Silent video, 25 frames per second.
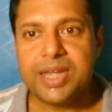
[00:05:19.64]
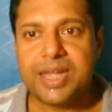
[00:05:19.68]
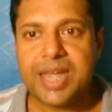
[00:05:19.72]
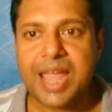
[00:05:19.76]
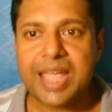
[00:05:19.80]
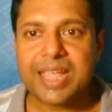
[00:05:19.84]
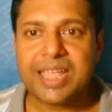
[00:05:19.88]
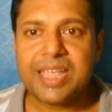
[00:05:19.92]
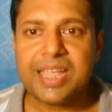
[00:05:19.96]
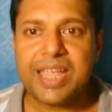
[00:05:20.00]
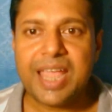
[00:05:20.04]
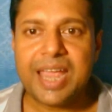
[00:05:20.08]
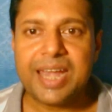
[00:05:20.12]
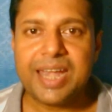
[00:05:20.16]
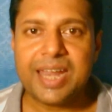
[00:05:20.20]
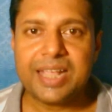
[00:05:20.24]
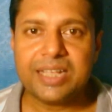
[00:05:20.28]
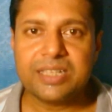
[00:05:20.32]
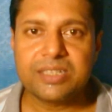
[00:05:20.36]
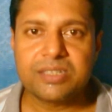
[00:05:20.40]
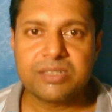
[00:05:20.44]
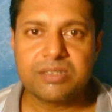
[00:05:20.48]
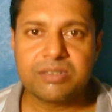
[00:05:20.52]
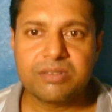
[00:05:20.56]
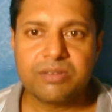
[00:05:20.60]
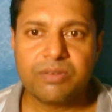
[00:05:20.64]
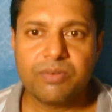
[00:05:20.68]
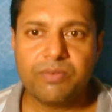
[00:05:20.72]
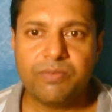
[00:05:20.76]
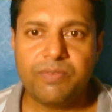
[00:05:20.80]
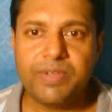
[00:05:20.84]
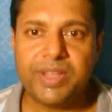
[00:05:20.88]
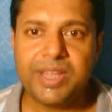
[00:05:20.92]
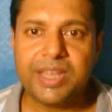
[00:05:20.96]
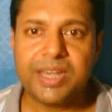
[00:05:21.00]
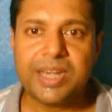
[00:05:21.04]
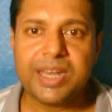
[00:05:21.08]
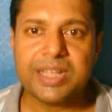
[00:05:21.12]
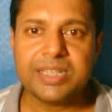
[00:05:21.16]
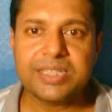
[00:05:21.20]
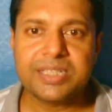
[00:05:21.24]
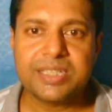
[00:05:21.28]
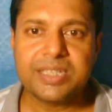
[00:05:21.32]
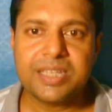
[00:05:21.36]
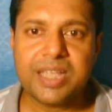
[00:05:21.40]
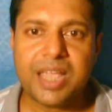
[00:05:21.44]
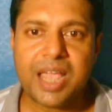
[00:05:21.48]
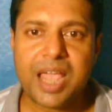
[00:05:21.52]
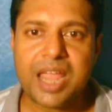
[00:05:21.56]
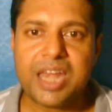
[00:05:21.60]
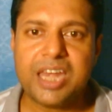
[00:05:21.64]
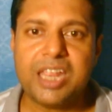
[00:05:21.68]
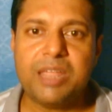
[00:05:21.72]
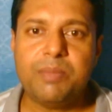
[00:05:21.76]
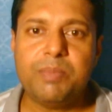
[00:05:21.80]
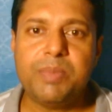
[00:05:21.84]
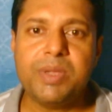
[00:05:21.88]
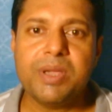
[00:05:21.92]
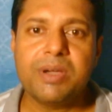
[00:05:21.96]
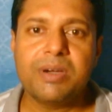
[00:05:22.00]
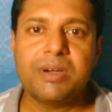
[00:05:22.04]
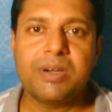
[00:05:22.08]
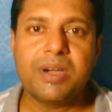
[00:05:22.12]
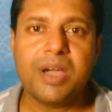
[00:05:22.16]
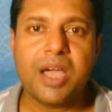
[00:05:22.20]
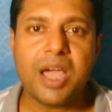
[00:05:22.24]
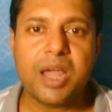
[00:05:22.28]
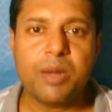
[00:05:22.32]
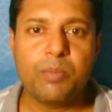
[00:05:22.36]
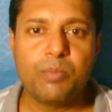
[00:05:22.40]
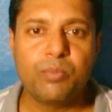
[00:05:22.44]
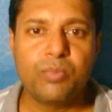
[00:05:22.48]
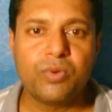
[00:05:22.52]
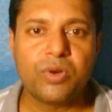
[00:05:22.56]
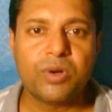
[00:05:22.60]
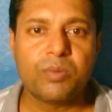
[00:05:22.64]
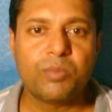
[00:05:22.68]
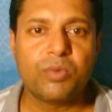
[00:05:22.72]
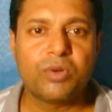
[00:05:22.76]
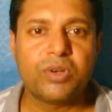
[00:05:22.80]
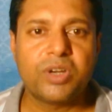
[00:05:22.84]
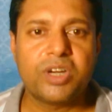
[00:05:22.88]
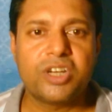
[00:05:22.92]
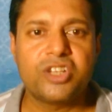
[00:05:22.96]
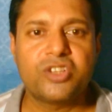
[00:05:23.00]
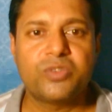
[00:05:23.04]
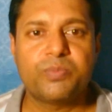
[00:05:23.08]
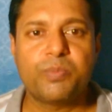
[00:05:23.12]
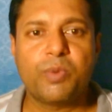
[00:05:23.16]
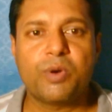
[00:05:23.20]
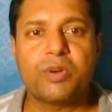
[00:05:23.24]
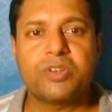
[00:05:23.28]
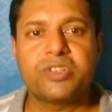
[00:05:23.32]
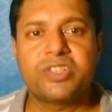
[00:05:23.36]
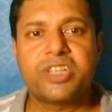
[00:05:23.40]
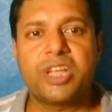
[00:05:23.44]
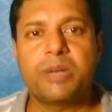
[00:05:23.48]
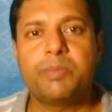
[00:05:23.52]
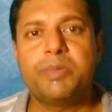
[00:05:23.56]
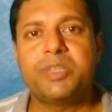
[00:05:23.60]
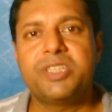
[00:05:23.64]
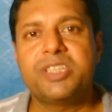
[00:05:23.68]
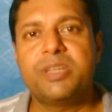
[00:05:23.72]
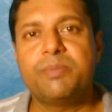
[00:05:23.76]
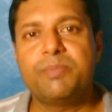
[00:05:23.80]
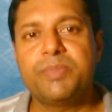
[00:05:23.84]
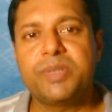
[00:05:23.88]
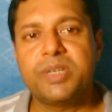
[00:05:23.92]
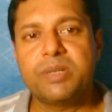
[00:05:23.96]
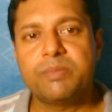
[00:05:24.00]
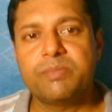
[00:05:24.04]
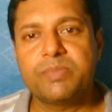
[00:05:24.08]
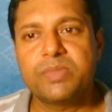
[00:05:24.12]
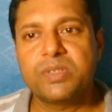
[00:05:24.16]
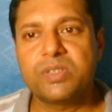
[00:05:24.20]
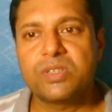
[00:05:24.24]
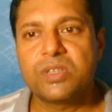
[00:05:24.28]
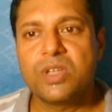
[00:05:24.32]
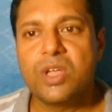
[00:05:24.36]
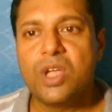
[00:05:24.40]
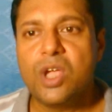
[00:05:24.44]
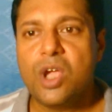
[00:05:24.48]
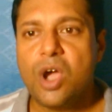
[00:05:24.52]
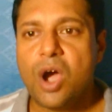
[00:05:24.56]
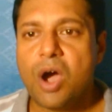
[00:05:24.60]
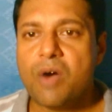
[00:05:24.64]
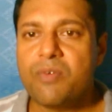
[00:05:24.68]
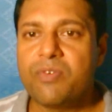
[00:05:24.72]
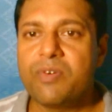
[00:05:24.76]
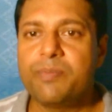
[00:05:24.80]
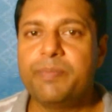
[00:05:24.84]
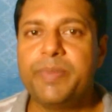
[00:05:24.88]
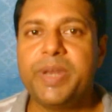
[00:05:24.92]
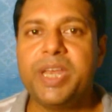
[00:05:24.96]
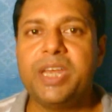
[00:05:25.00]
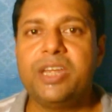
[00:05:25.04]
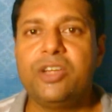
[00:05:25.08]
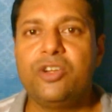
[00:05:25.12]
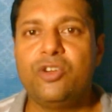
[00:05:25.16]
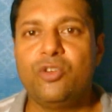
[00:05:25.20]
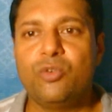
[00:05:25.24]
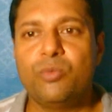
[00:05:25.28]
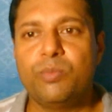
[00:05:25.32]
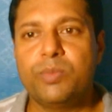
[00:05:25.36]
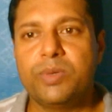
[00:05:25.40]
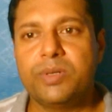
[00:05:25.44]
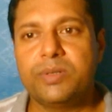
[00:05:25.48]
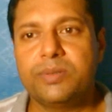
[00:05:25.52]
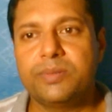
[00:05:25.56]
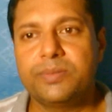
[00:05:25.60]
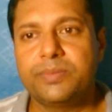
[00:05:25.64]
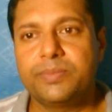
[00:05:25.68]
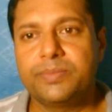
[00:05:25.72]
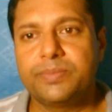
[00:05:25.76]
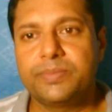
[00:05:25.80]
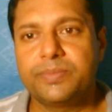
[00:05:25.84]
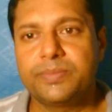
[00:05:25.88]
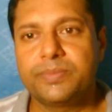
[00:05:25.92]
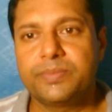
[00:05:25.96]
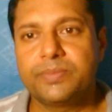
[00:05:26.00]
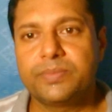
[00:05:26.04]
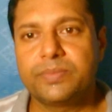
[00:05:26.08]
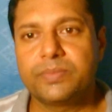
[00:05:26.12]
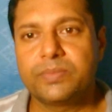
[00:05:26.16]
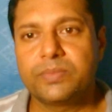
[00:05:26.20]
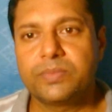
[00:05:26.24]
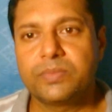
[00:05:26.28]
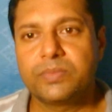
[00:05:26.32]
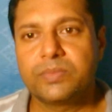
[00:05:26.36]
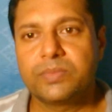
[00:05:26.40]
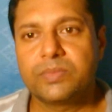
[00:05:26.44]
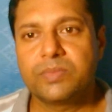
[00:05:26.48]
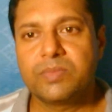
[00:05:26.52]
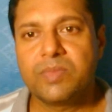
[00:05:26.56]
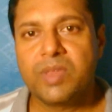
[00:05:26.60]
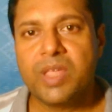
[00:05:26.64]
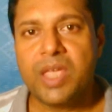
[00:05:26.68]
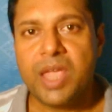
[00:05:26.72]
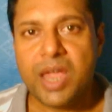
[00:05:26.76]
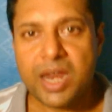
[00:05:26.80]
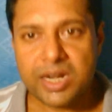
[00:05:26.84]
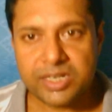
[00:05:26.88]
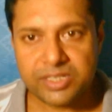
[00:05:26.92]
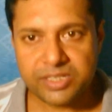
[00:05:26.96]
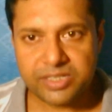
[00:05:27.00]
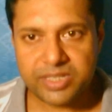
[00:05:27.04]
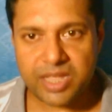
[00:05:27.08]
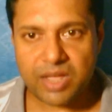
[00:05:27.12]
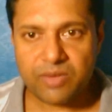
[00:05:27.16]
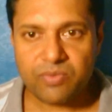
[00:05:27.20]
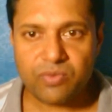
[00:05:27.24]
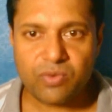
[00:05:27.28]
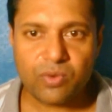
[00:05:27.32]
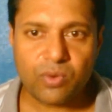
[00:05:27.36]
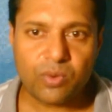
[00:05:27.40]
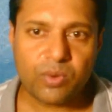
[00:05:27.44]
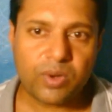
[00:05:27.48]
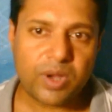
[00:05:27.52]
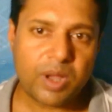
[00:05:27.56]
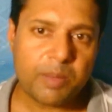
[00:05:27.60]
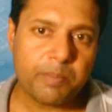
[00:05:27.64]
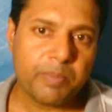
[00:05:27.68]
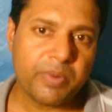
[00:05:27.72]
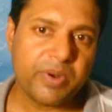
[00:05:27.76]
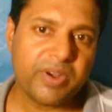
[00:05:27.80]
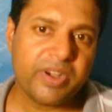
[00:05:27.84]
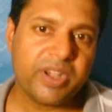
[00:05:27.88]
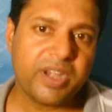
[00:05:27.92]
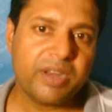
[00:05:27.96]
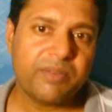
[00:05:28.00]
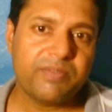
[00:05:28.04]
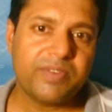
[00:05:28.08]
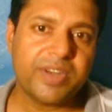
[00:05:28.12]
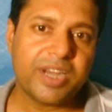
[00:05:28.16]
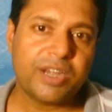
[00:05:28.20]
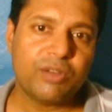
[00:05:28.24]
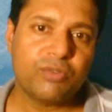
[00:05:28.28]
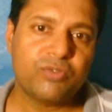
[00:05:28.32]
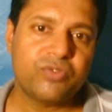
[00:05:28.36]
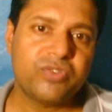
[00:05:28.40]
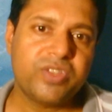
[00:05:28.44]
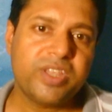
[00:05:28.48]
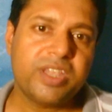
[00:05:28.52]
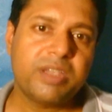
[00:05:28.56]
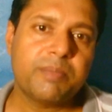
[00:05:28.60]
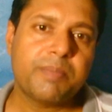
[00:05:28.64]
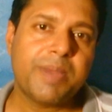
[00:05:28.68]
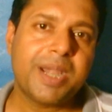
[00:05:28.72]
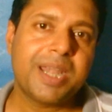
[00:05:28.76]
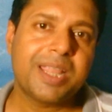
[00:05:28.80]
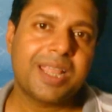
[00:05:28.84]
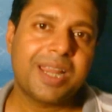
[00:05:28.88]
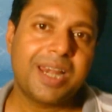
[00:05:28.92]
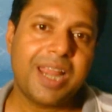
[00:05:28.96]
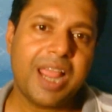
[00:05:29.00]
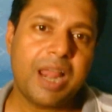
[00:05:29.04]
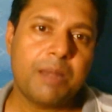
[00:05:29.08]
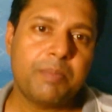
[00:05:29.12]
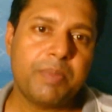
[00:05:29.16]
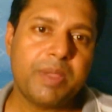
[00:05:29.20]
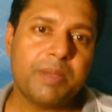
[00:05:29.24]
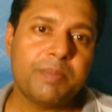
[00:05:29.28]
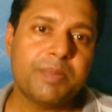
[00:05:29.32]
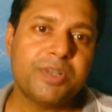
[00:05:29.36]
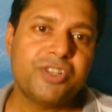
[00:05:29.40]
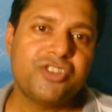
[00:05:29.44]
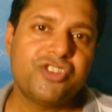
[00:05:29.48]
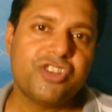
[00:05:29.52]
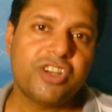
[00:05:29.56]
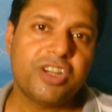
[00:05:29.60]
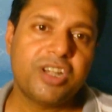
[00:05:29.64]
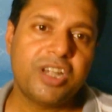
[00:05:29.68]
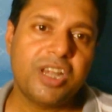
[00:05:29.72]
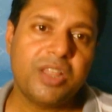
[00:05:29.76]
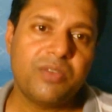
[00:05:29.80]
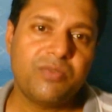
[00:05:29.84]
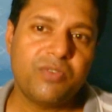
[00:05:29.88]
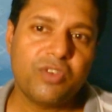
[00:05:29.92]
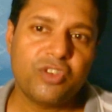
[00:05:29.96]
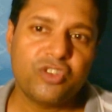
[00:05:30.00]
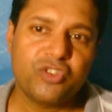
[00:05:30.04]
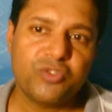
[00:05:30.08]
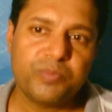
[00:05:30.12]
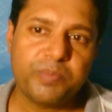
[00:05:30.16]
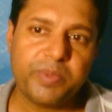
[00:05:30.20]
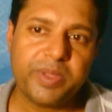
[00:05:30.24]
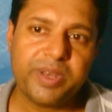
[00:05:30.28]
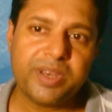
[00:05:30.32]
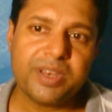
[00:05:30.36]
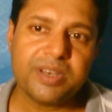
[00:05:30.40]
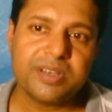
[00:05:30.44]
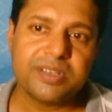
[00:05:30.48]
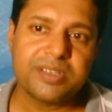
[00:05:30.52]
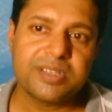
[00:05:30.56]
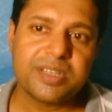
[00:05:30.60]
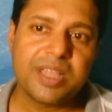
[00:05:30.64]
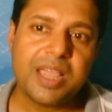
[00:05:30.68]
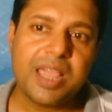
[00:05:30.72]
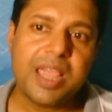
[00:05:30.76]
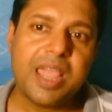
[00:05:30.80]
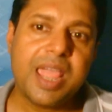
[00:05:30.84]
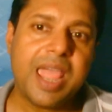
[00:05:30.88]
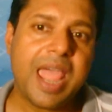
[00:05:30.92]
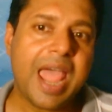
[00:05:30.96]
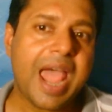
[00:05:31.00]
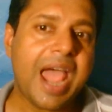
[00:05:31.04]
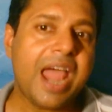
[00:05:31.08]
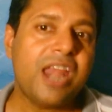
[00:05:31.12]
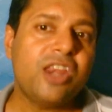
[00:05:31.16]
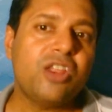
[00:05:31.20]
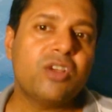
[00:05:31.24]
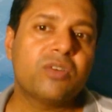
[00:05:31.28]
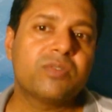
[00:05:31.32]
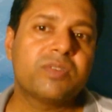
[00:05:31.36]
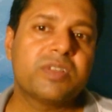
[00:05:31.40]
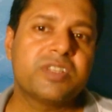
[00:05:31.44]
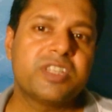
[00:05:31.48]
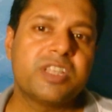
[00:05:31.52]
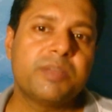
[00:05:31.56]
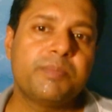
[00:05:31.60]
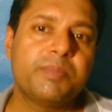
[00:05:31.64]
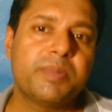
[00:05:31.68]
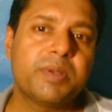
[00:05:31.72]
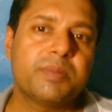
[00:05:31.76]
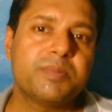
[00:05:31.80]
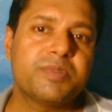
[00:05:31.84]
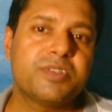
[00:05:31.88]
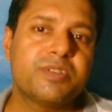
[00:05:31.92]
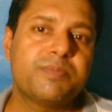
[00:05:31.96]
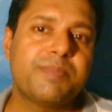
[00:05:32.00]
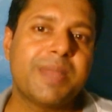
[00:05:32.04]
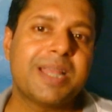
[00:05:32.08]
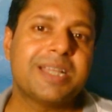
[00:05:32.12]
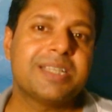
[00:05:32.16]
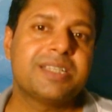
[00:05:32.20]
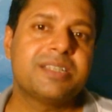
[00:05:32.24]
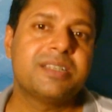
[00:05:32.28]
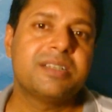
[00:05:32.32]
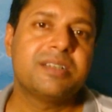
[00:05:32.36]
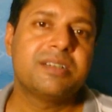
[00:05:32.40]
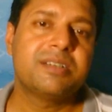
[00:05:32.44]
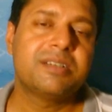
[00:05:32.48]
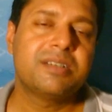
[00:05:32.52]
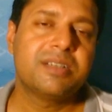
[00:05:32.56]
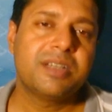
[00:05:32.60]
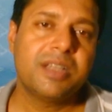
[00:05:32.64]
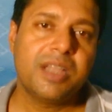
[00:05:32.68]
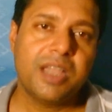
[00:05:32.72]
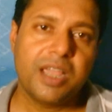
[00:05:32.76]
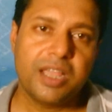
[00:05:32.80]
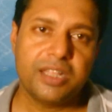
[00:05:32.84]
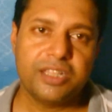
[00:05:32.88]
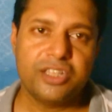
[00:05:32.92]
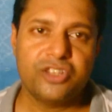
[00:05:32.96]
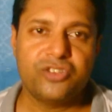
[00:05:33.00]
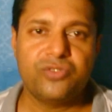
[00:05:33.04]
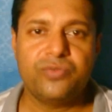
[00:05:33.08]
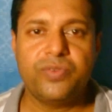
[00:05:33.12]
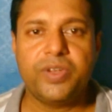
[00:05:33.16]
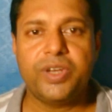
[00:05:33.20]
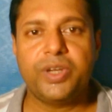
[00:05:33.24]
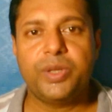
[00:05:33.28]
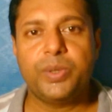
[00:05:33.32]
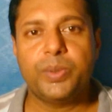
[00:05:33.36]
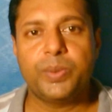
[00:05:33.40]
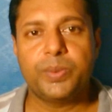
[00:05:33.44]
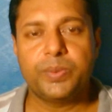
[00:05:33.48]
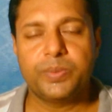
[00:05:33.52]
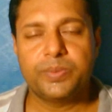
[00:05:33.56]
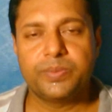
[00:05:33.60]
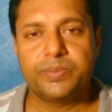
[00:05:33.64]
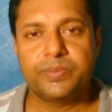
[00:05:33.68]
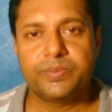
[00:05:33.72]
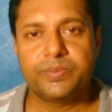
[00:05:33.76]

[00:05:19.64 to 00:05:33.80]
Nagging headaches, weakness, anemia, and poor motor response can be symptoms of a brain tumor. It is therefore imperative that you seek medical help immediately if you experience any of the symptoms mentioned in this video.